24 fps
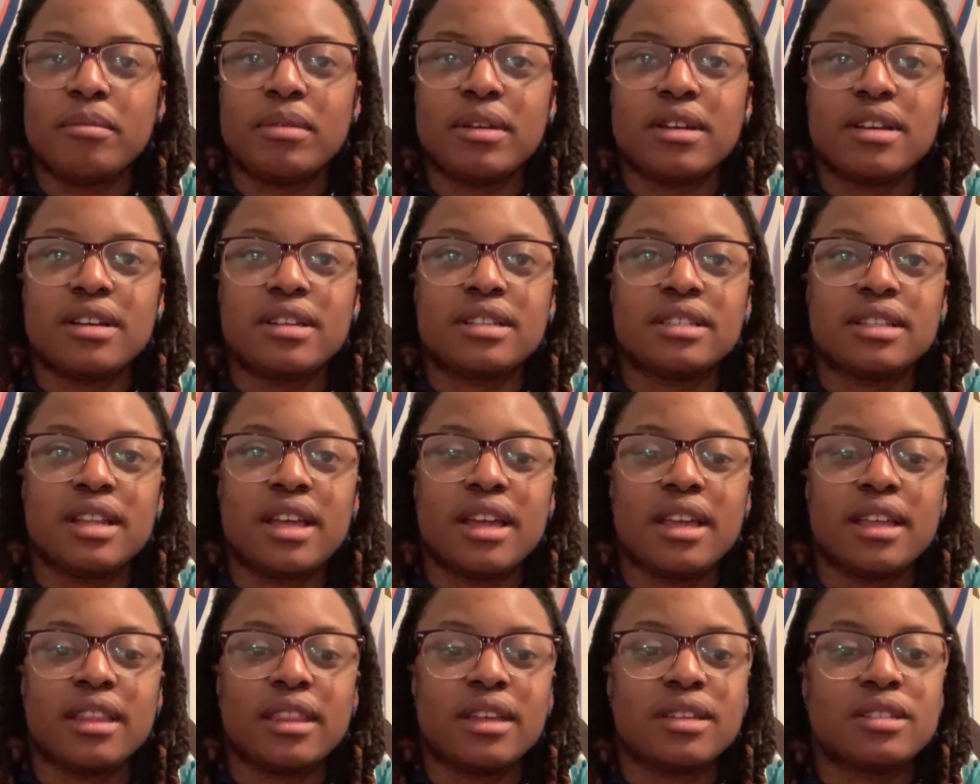because
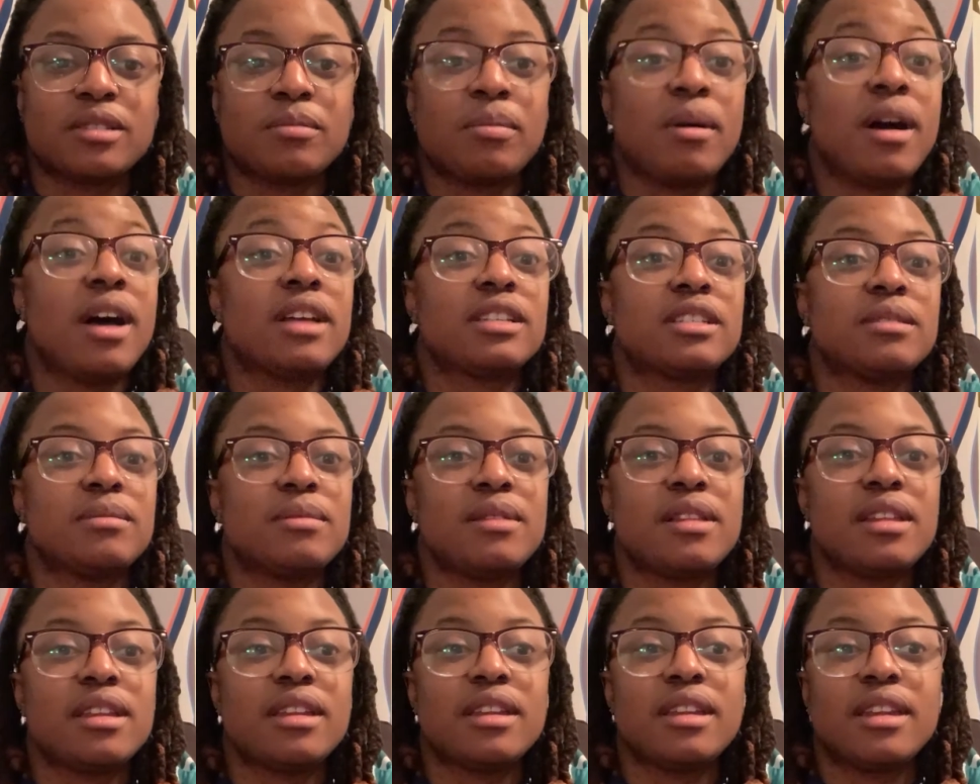like there's a
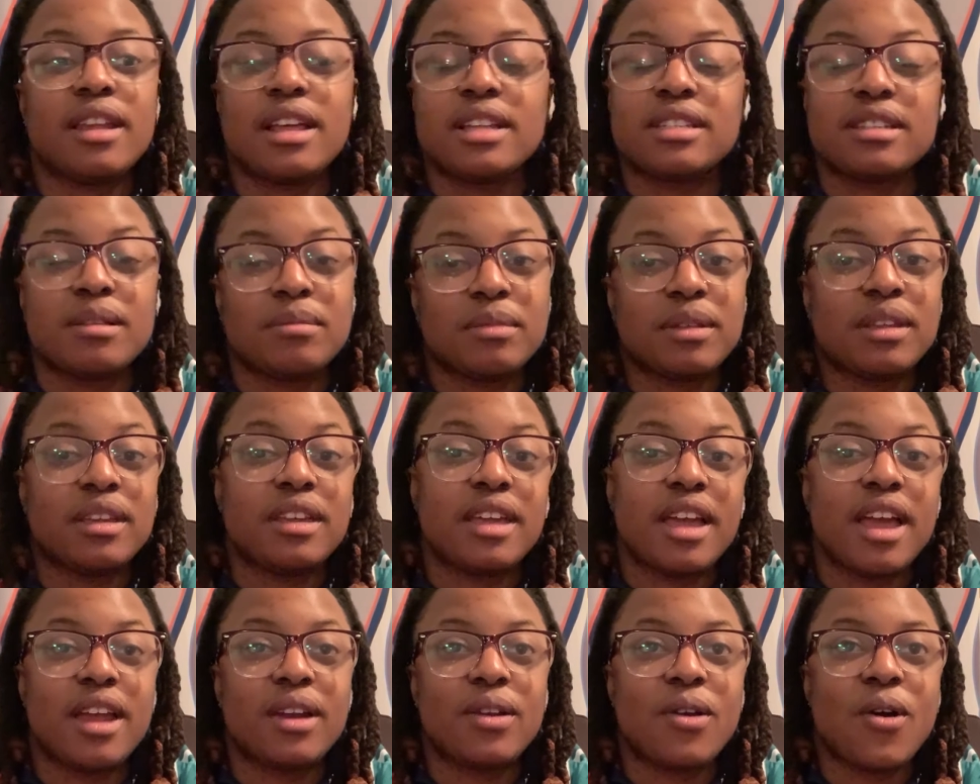possibility that something
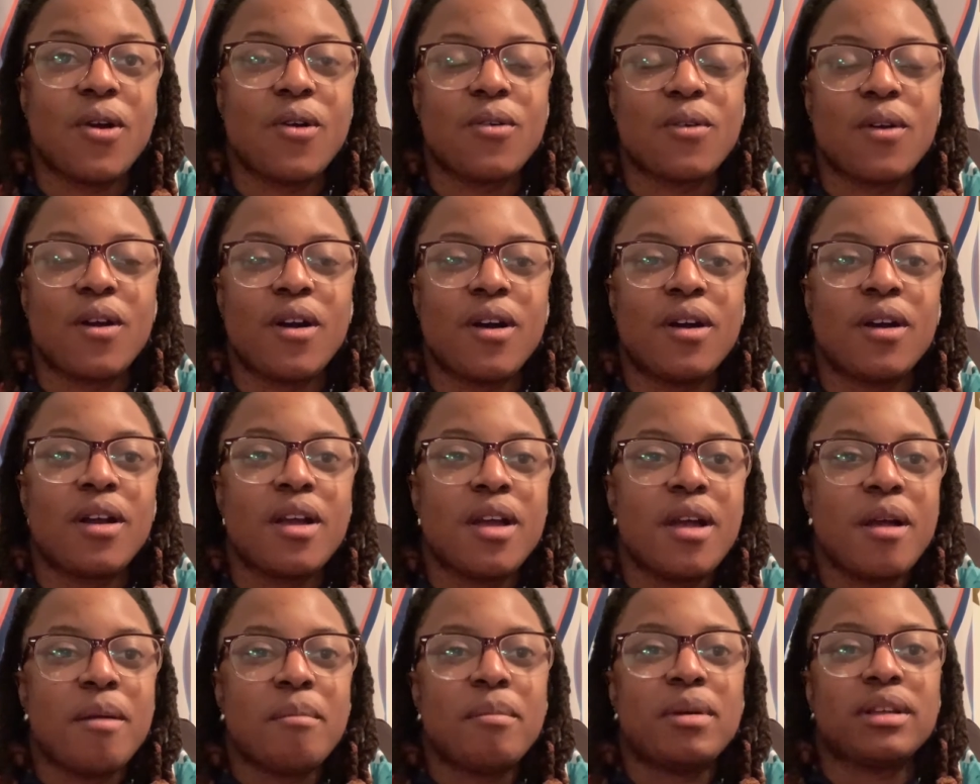can go wrong
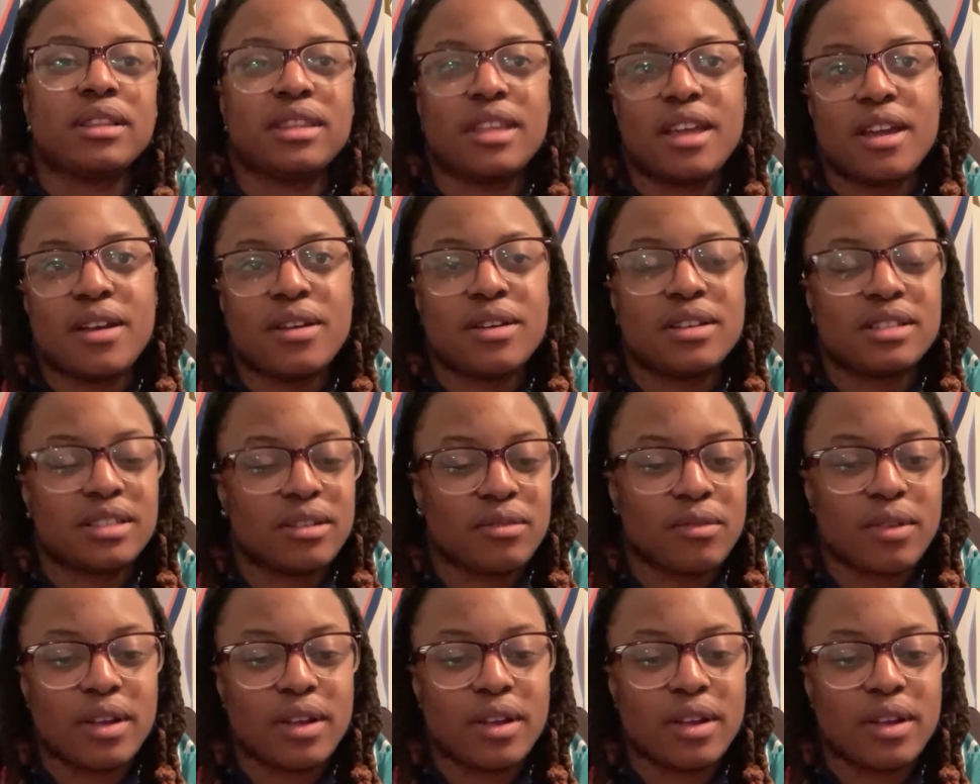but there's a,